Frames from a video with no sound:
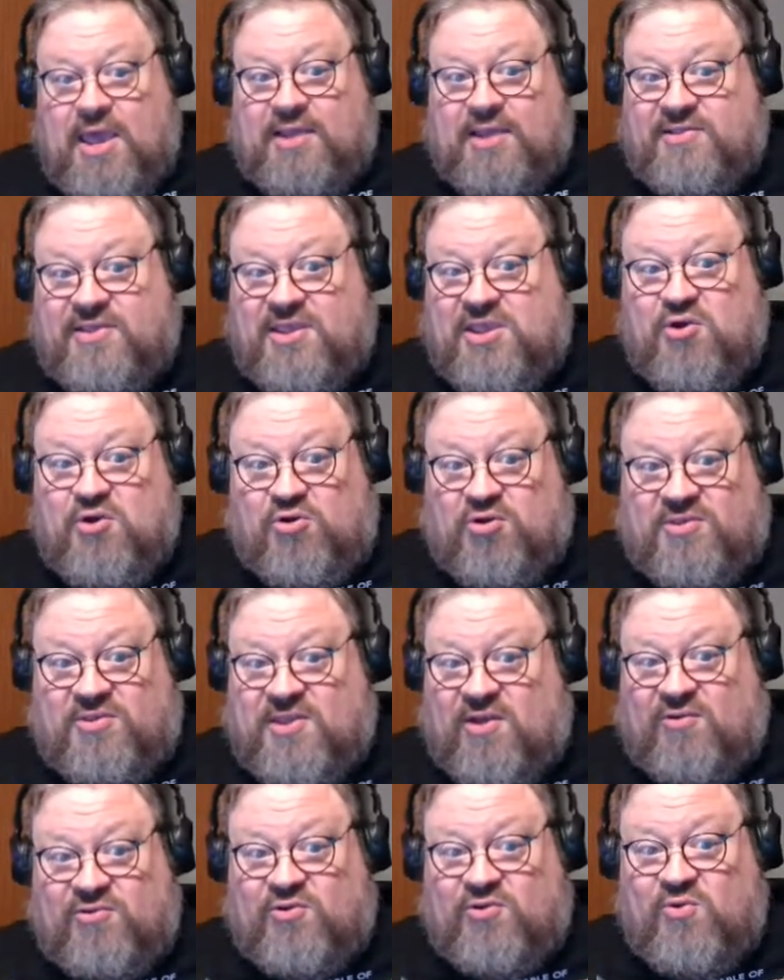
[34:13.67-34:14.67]
Executor
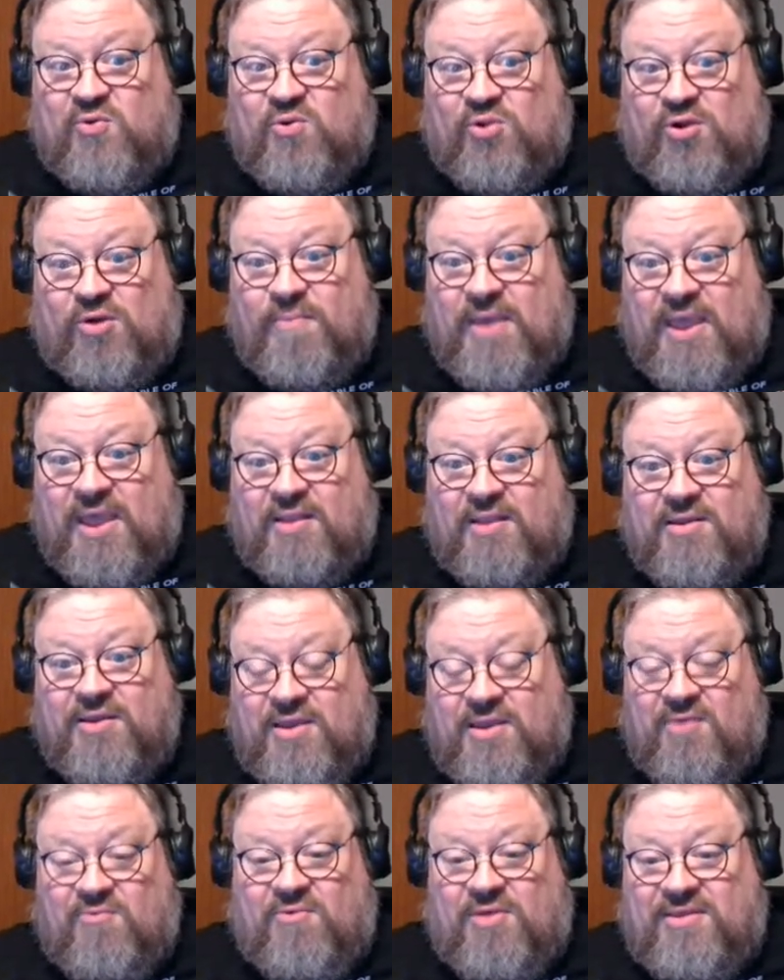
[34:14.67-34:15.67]
sounds cooler, man.
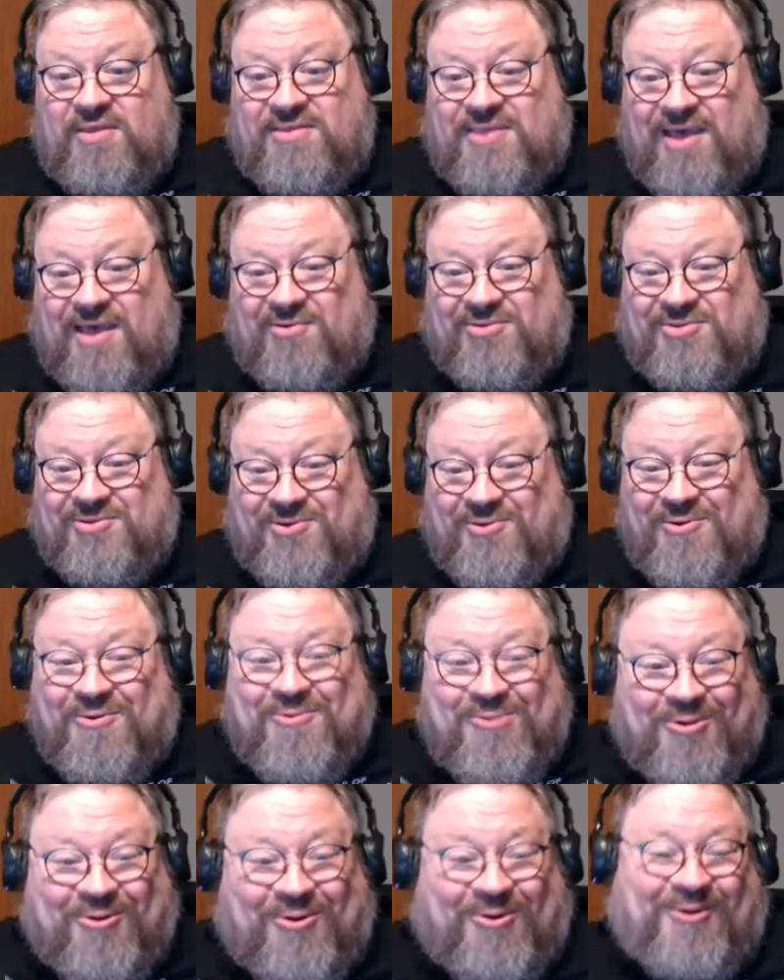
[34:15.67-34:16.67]
It really sounds
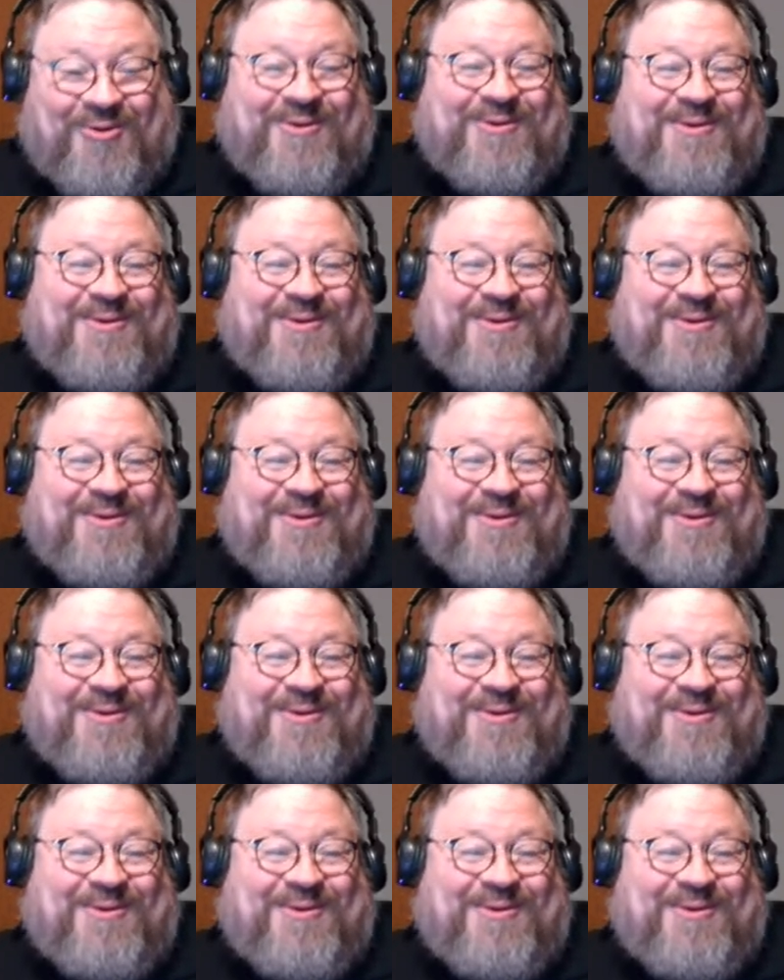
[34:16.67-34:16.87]
cooler.